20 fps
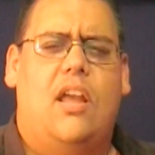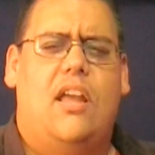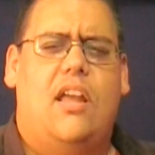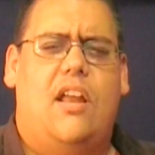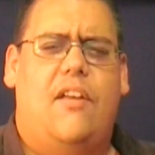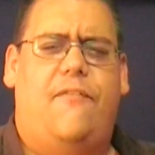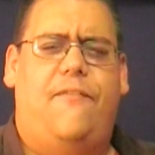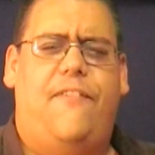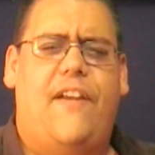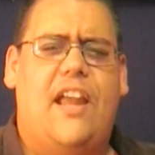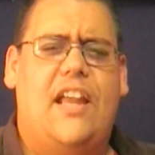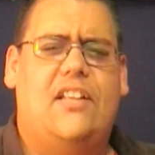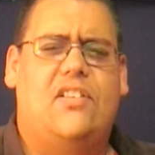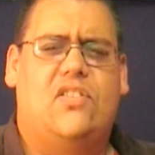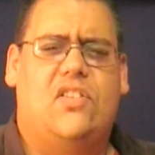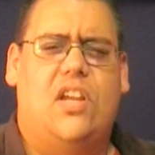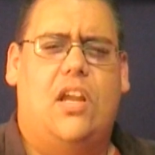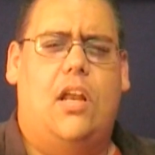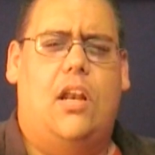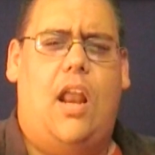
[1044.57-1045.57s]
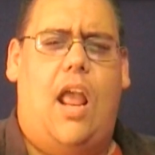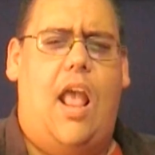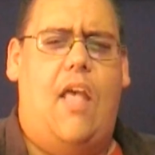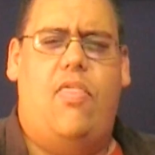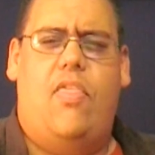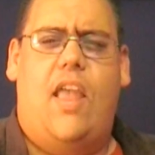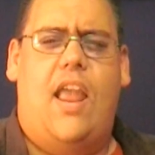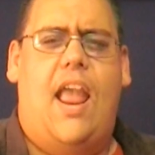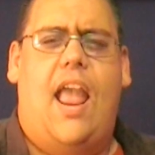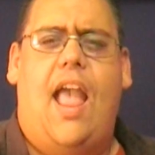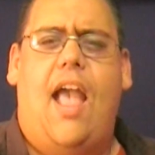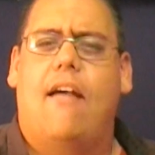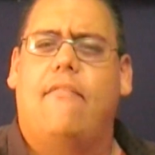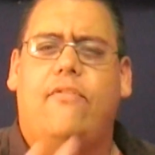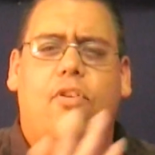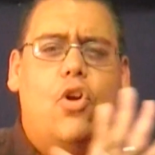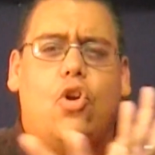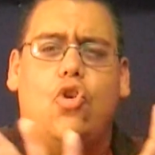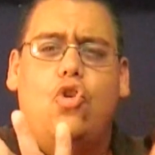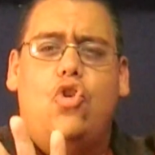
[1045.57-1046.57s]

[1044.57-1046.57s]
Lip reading: it fades in, and they have